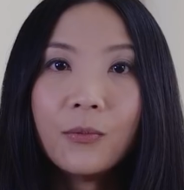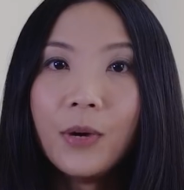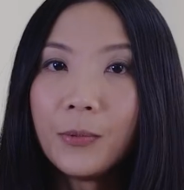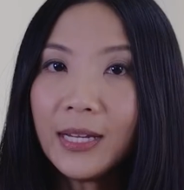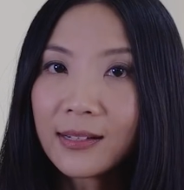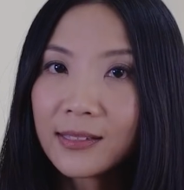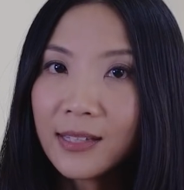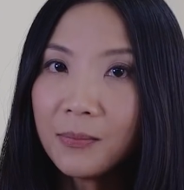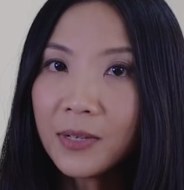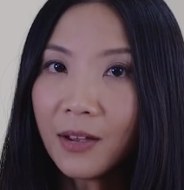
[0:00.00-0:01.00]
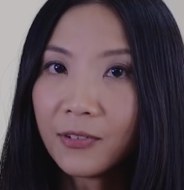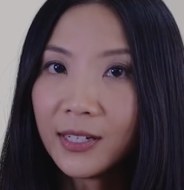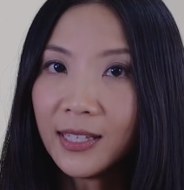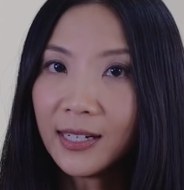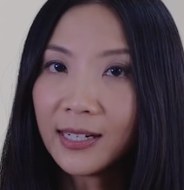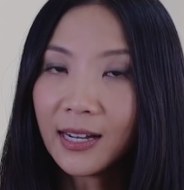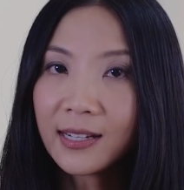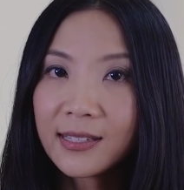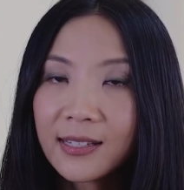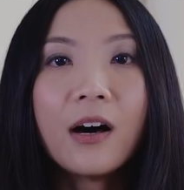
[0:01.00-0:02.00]
When we accept everything in
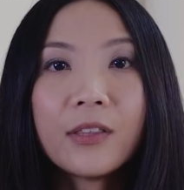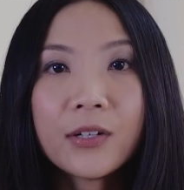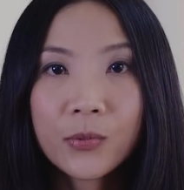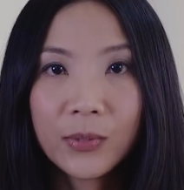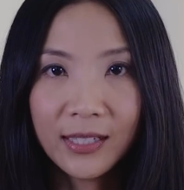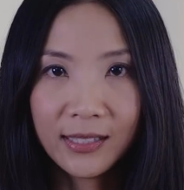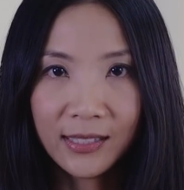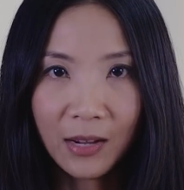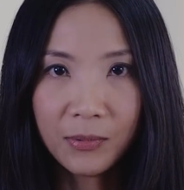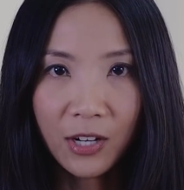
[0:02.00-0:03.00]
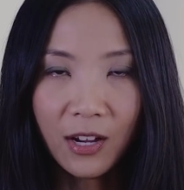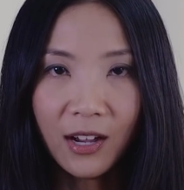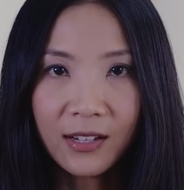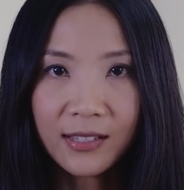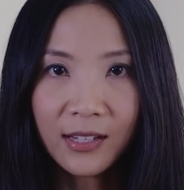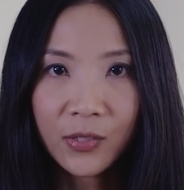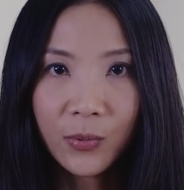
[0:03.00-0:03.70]
us, others will accept us as